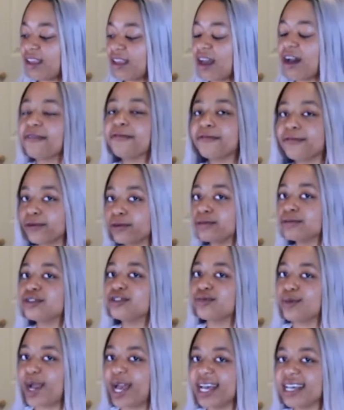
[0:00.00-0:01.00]
a full
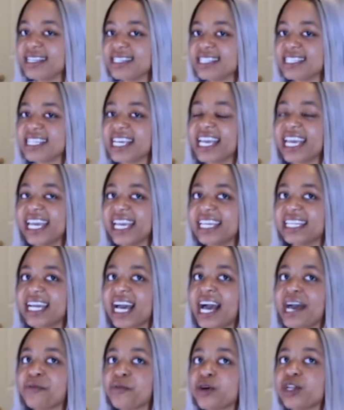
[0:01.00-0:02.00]
dress and
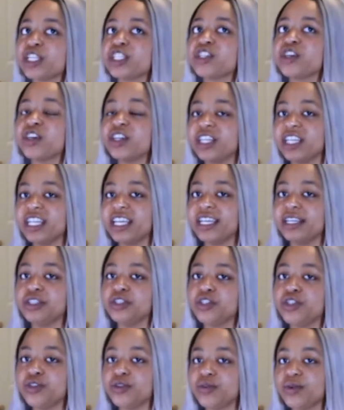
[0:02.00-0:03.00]
I want to turn it
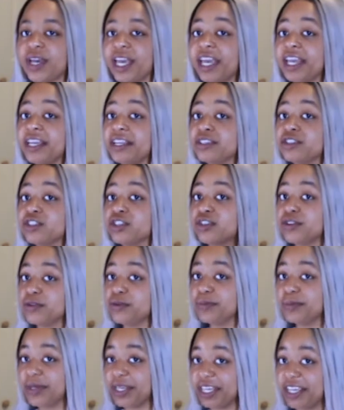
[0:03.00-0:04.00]
into a
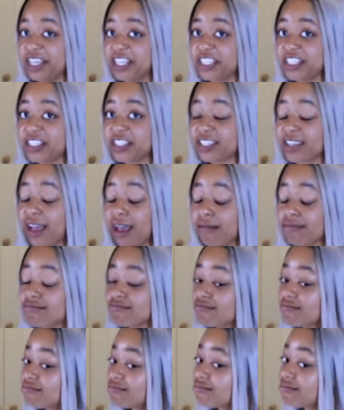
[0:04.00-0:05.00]
two-piece.
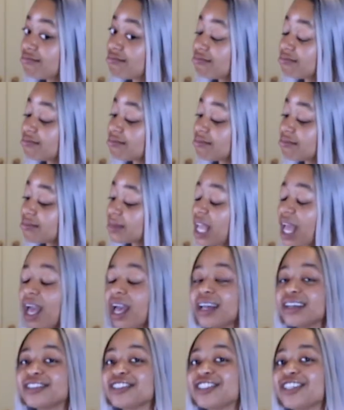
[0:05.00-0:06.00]

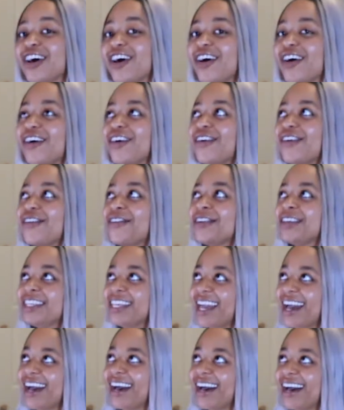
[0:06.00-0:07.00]
So
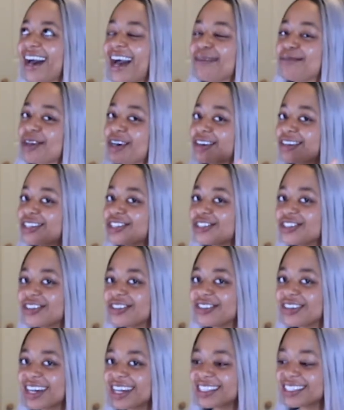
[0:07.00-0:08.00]
yeah, I'm not going to show
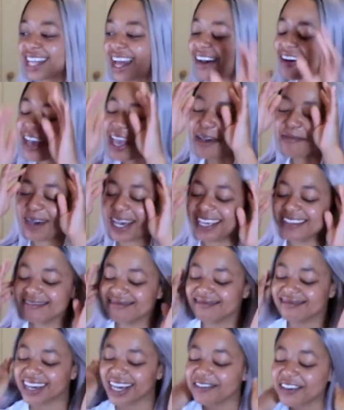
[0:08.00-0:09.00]
you guys that. Okay, I might.
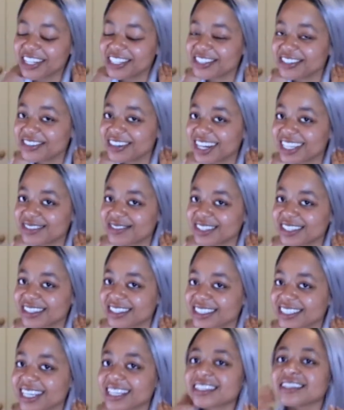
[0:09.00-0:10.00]
I'm going to show you guys what it
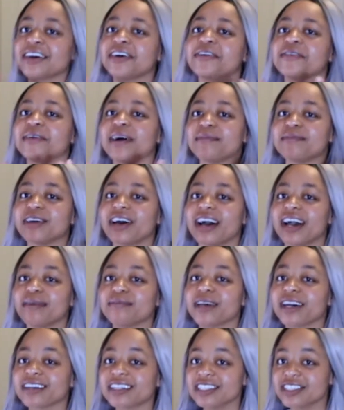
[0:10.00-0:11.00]
looks like. No, I'm not. I'm
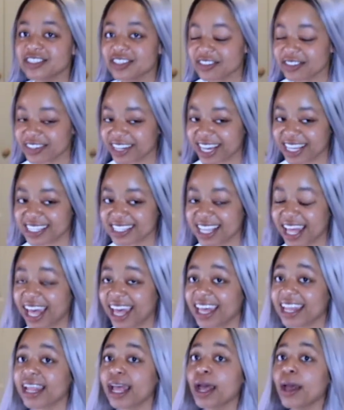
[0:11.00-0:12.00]
not going to show you guys
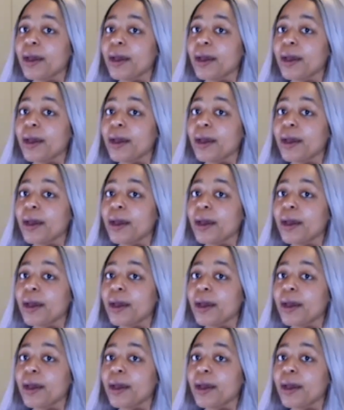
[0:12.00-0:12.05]
that.